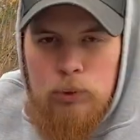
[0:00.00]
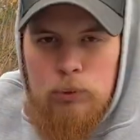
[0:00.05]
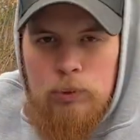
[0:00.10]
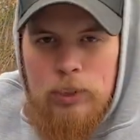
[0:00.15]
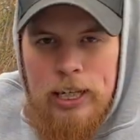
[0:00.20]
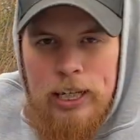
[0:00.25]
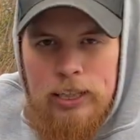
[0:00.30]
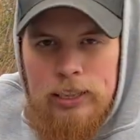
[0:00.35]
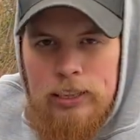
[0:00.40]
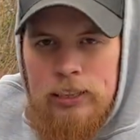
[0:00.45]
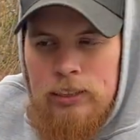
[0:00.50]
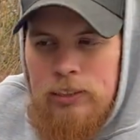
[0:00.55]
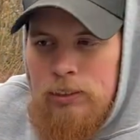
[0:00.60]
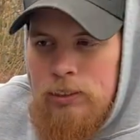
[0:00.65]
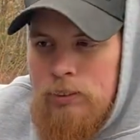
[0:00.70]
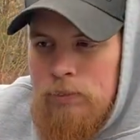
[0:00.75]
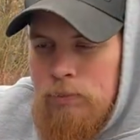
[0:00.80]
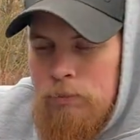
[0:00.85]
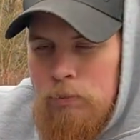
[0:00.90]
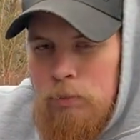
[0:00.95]
around it, and
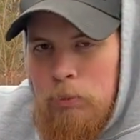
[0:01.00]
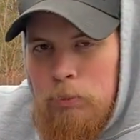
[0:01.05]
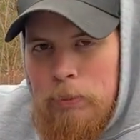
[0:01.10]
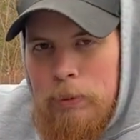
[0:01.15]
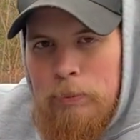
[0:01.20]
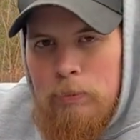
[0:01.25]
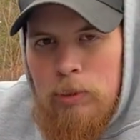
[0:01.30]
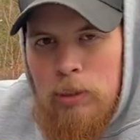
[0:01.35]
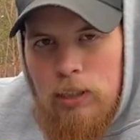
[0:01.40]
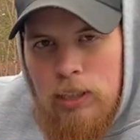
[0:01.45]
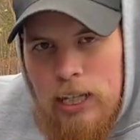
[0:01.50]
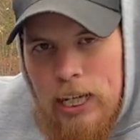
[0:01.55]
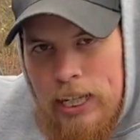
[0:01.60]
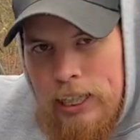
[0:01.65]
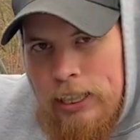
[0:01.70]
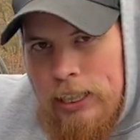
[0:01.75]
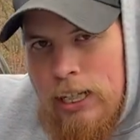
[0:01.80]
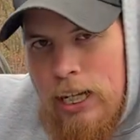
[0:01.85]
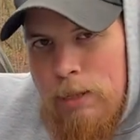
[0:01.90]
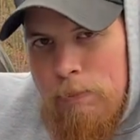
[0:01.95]
remember to
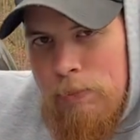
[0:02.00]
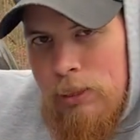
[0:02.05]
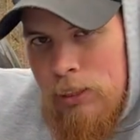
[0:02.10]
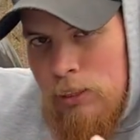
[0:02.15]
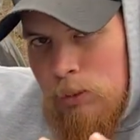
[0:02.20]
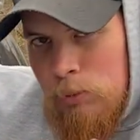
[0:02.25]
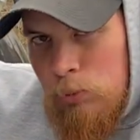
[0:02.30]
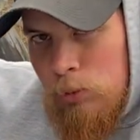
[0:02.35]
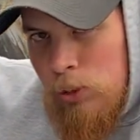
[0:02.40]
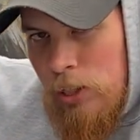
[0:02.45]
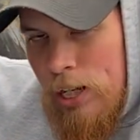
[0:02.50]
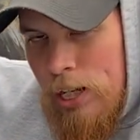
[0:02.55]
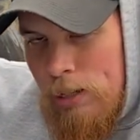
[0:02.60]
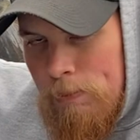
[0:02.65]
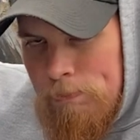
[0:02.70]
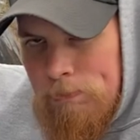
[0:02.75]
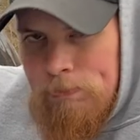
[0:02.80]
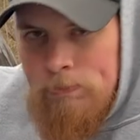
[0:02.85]
like, comment, and subscribe.